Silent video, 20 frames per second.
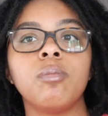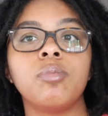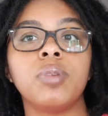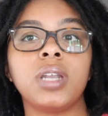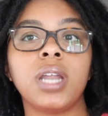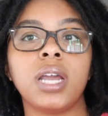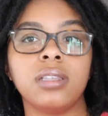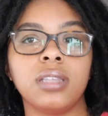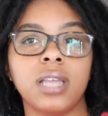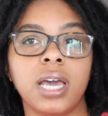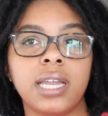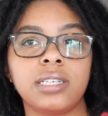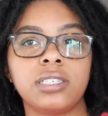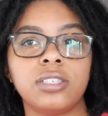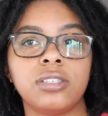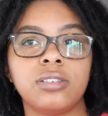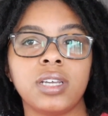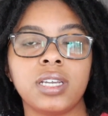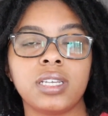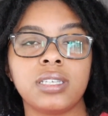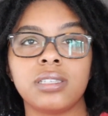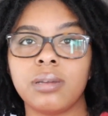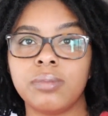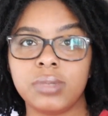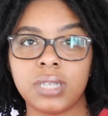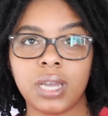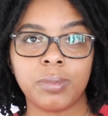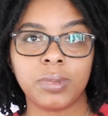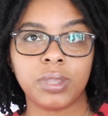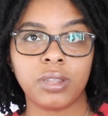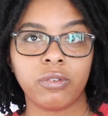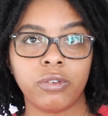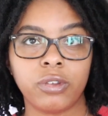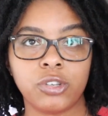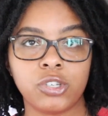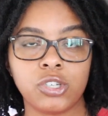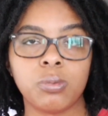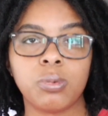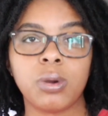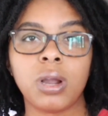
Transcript: but I'd like to, like sometime in the future,